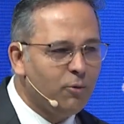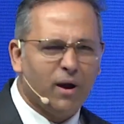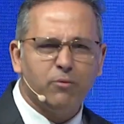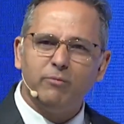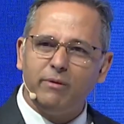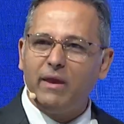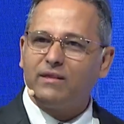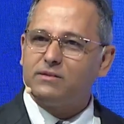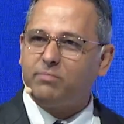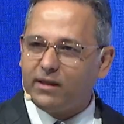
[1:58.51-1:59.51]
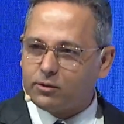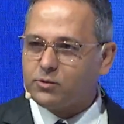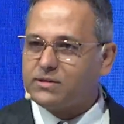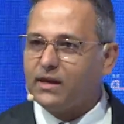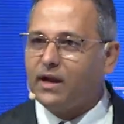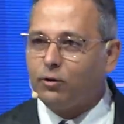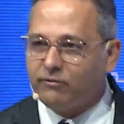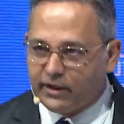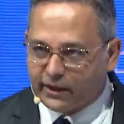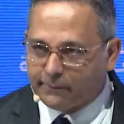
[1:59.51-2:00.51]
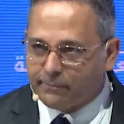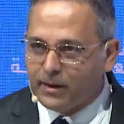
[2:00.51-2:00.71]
why would we make this breakthrough sitting out of India?